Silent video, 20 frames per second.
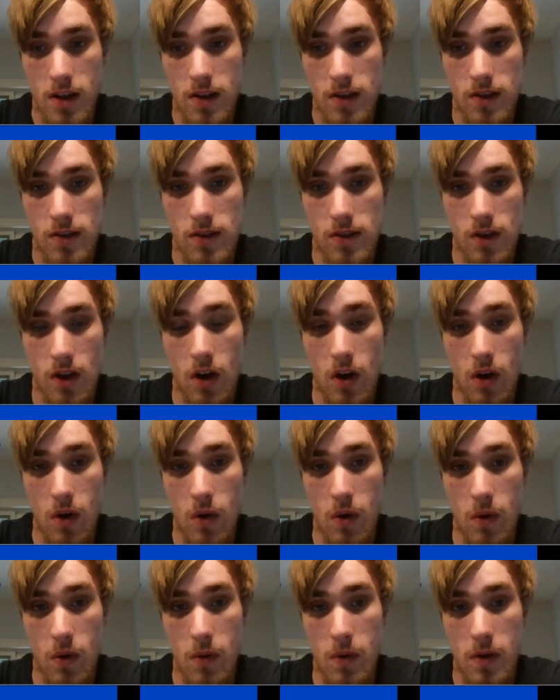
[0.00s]

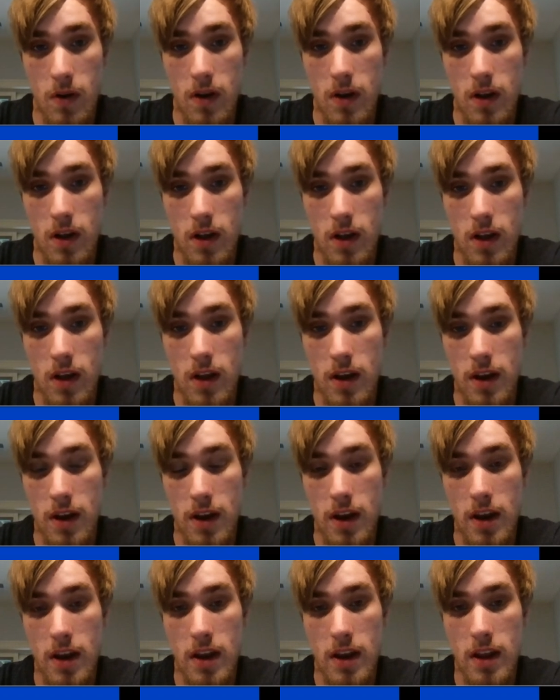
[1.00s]
So
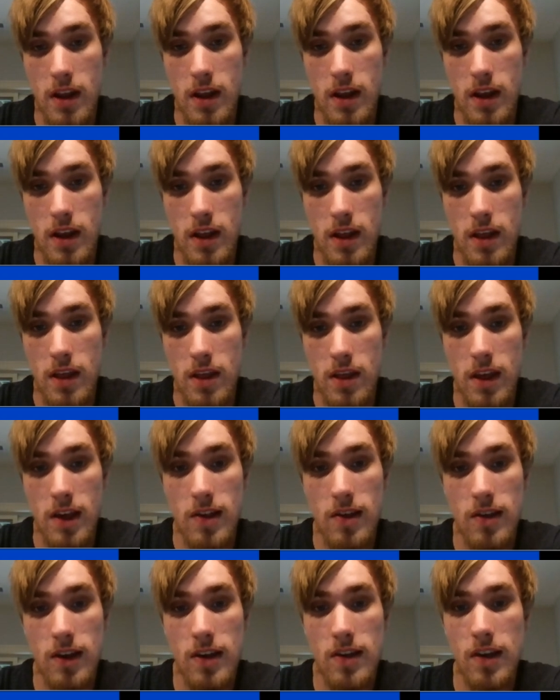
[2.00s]

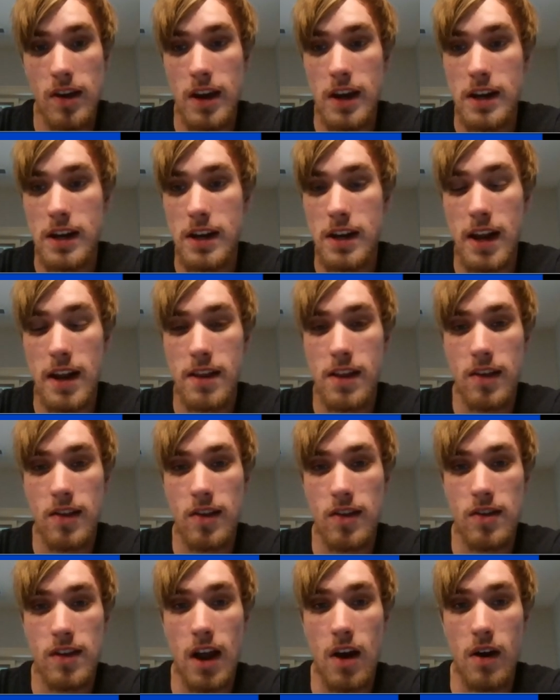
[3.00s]
this
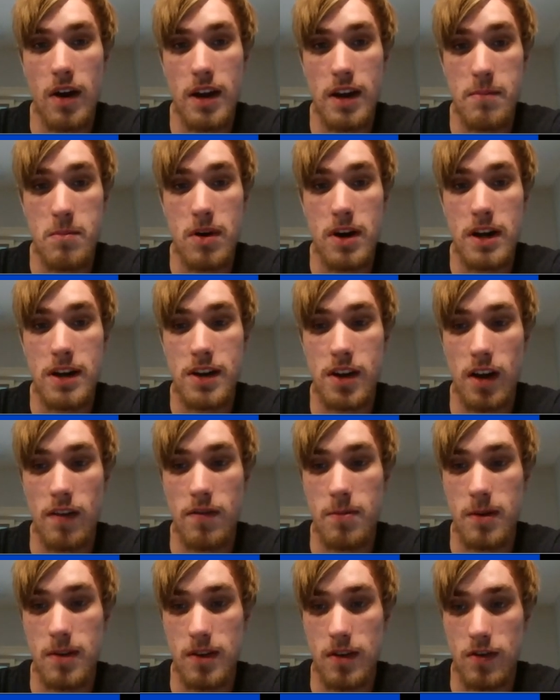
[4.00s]
is now a pretty
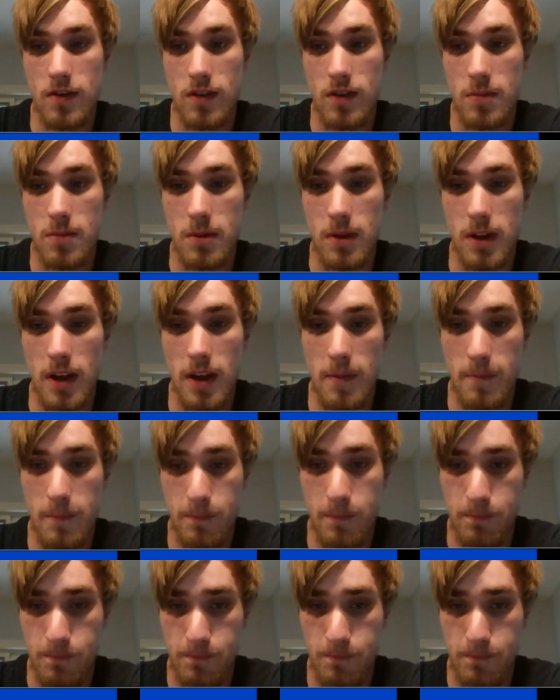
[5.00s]
tough position to play.